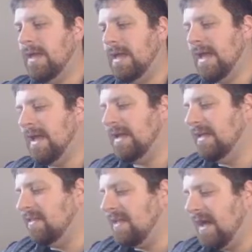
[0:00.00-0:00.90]
And
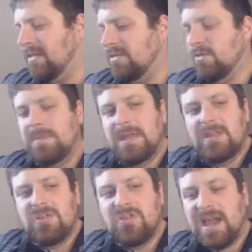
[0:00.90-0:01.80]

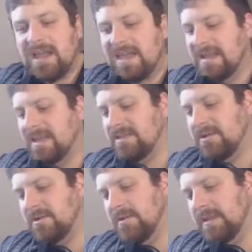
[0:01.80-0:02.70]
Hitatsumi Giant as
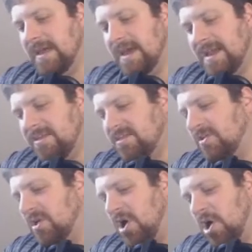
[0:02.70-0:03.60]
our
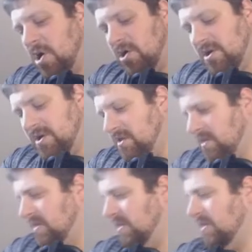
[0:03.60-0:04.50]
last card.
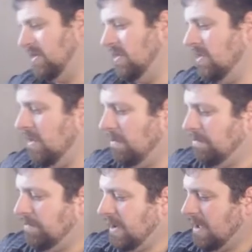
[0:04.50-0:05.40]

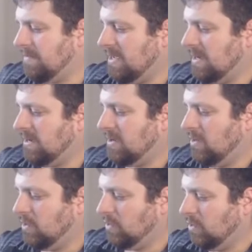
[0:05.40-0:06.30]
But I mean,
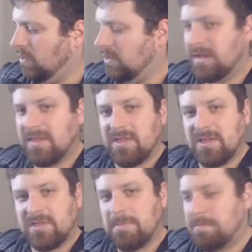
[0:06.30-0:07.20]
look at
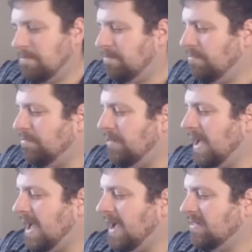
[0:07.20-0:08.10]
this
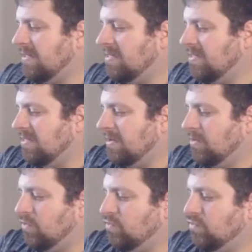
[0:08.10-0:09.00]
box. It's
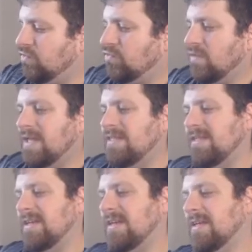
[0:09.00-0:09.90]

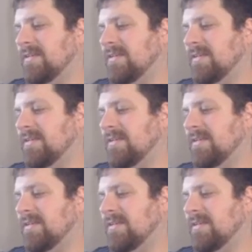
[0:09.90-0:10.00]
crazy.